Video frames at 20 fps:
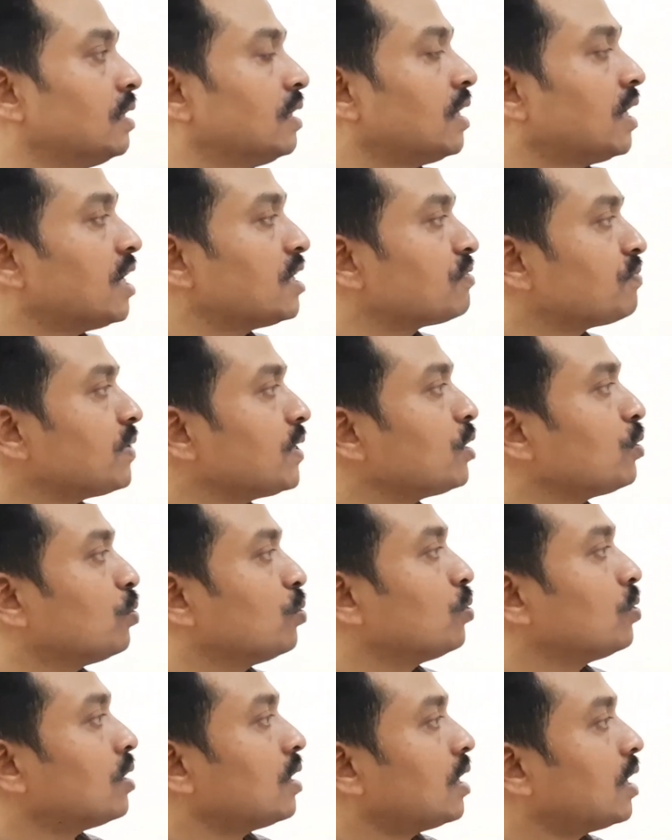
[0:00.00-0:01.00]
As we
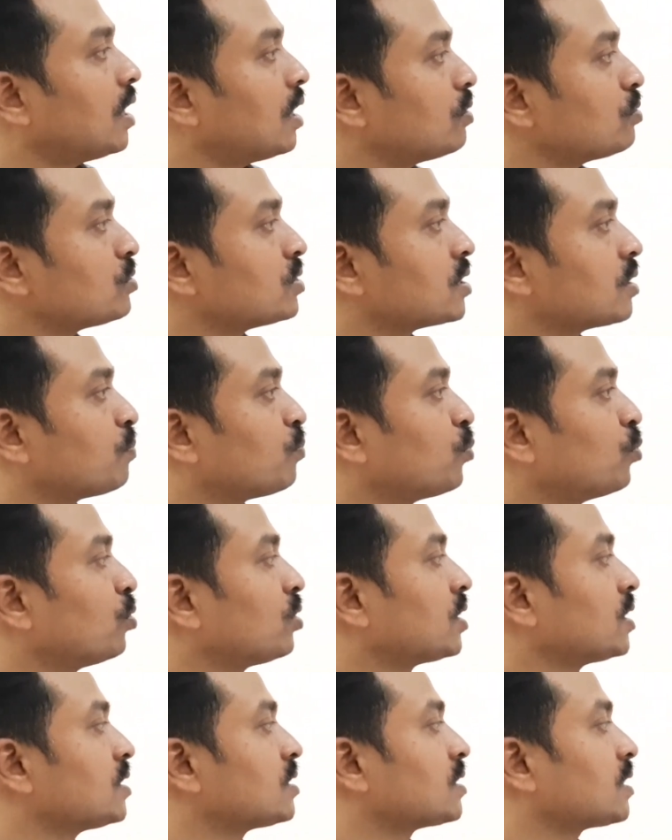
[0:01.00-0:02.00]
know how
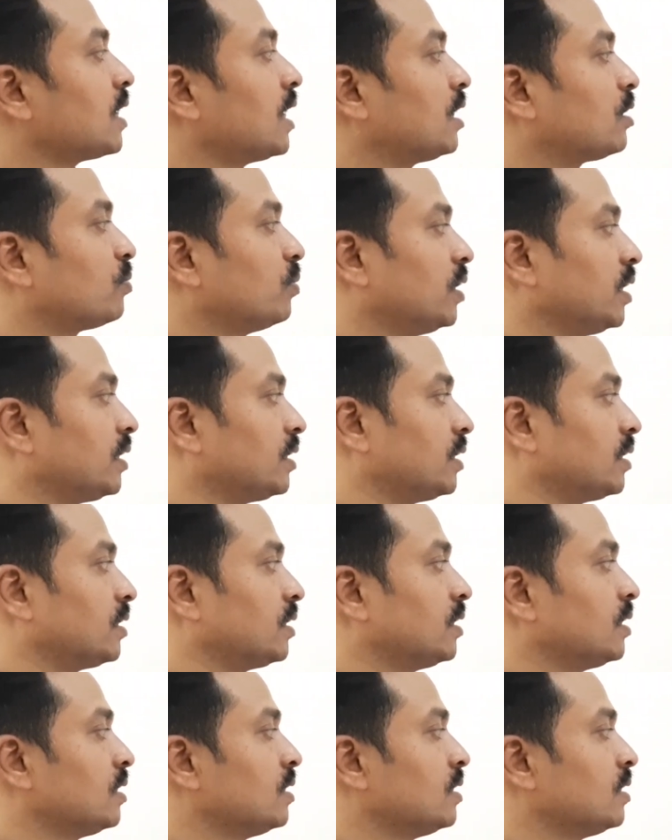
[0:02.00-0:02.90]
support is calculated.